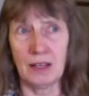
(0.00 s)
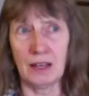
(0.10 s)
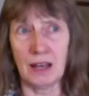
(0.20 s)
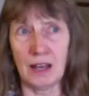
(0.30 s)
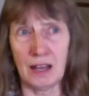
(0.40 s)

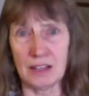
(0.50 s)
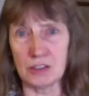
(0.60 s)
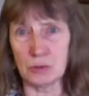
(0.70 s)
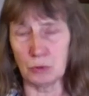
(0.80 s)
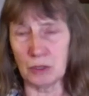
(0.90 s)
and
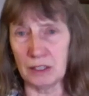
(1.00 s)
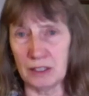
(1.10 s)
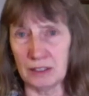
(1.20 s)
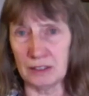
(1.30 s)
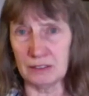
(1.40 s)

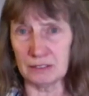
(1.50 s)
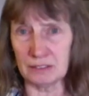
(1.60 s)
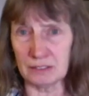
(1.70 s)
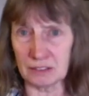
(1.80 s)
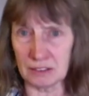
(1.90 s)
we
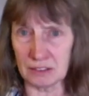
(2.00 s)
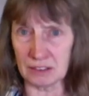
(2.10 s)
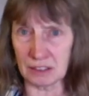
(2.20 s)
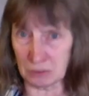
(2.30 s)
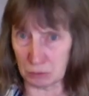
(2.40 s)

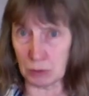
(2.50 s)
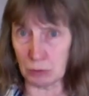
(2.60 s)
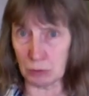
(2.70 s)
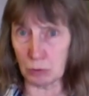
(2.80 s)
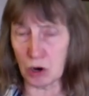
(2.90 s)
the, we
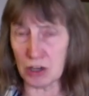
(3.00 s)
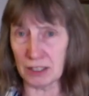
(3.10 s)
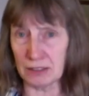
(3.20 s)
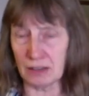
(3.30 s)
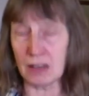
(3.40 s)
were
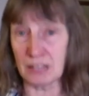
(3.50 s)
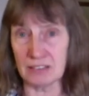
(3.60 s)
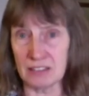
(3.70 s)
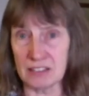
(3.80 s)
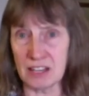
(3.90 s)
working at
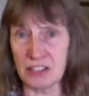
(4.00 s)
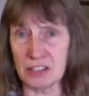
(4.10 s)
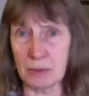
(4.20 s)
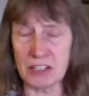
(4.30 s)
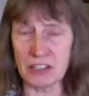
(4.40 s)
that, the
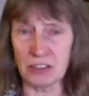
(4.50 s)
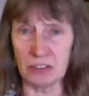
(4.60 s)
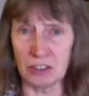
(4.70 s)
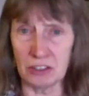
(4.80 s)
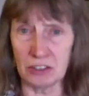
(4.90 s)
center's based on
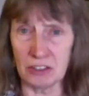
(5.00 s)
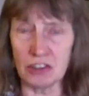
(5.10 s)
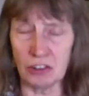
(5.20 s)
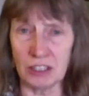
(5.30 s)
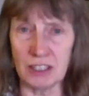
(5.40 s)
the, the
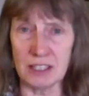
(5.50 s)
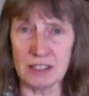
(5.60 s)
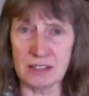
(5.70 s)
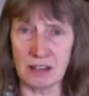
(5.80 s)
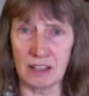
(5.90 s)
John Innes
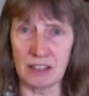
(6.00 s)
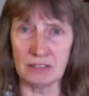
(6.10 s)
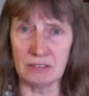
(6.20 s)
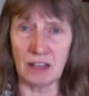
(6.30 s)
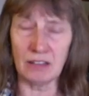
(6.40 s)
site
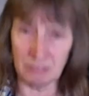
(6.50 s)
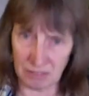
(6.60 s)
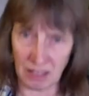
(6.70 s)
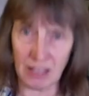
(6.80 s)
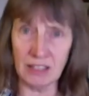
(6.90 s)
and
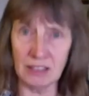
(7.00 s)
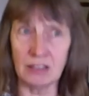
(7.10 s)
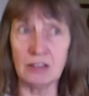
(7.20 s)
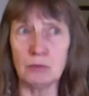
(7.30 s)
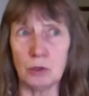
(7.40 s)
they
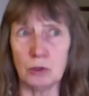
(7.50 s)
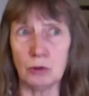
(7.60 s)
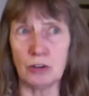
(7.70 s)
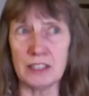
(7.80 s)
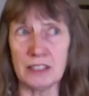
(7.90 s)
were
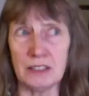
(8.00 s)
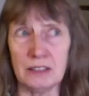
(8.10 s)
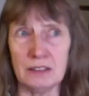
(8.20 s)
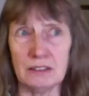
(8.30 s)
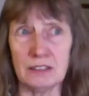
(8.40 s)

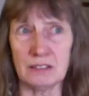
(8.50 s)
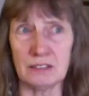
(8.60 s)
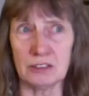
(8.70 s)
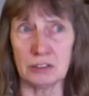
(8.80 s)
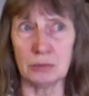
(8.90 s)
already
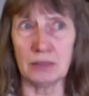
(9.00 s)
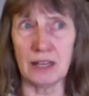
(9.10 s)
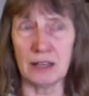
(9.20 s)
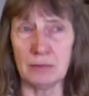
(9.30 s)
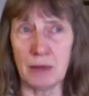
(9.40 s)
the group
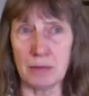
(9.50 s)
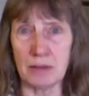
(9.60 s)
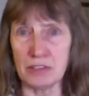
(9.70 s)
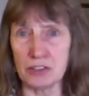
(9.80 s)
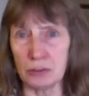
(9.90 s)
there, Mike
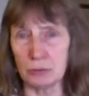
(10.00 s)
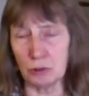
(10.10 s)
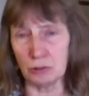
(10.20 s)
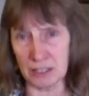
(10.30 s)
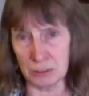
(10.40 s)
Bevan's group, were
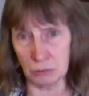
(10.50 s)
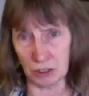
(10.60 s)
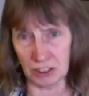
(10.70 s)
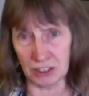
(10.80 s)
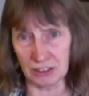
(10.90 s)
already
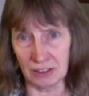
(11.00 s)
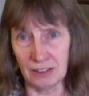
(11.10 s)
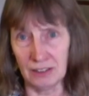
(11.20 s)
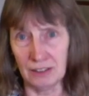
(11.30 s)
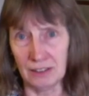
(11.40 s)
working
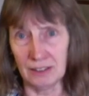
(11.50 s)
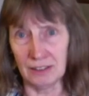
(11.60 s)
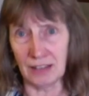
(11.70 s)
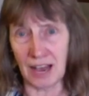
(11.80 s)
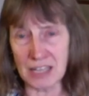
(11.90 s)

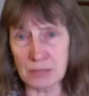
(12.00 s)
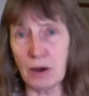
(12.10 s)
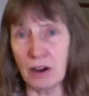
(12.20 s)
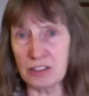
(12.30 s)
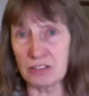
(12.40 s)
as
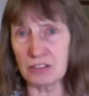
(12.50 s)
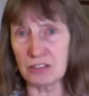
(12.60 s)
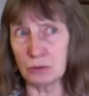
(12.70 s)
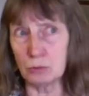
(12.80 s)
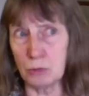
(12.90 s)
part of
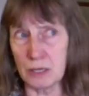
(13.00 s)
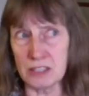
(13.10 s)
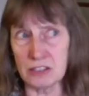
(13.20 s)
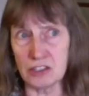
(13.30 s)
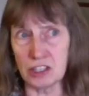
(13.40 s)
the
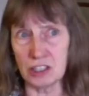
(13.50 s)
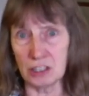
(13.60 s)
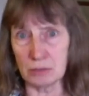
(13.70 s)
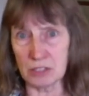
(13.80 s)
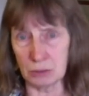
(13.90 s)
wheat
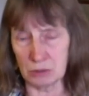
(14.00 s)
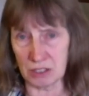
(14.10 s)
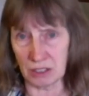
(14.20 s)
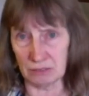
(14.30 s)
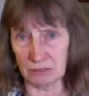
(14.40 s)
genome
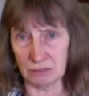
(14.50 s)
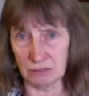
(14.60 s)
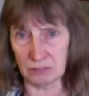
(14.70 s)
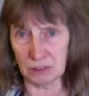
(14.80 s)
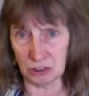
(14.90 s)
sequencing
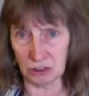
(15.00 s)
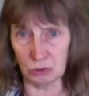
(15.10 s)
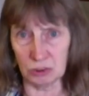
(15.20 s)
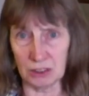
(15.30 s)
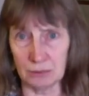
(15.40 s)

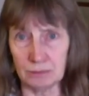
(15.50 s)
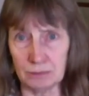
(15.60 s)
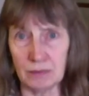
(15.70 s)
consortium,